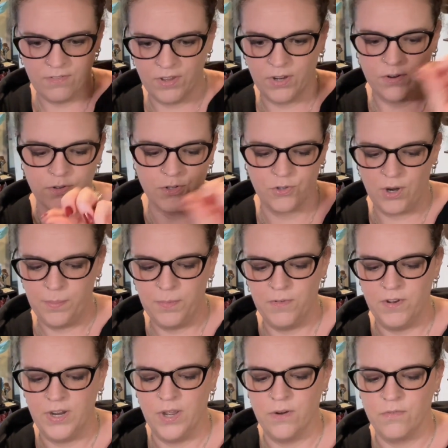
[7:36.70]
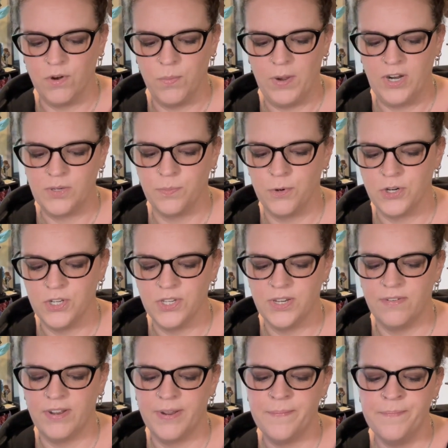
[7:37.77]
like scrub the video and rewatch portions
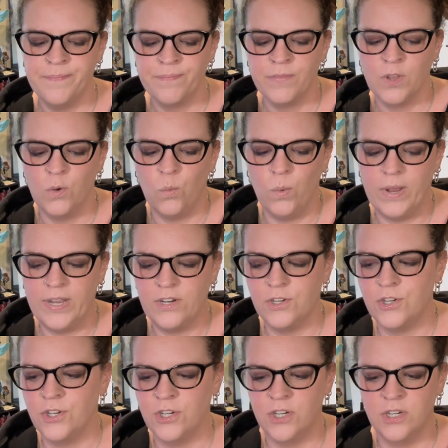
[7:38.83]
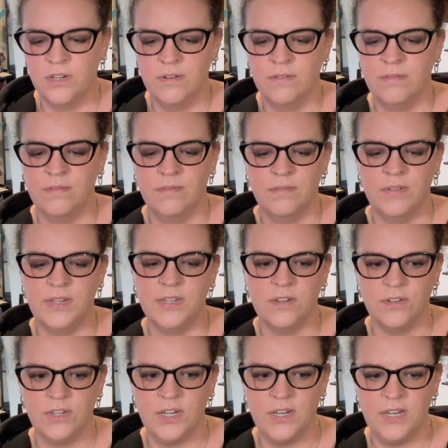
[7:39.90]
of it, which is a
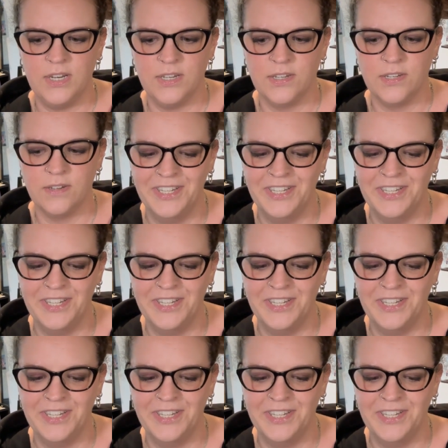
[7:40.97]
little tedious.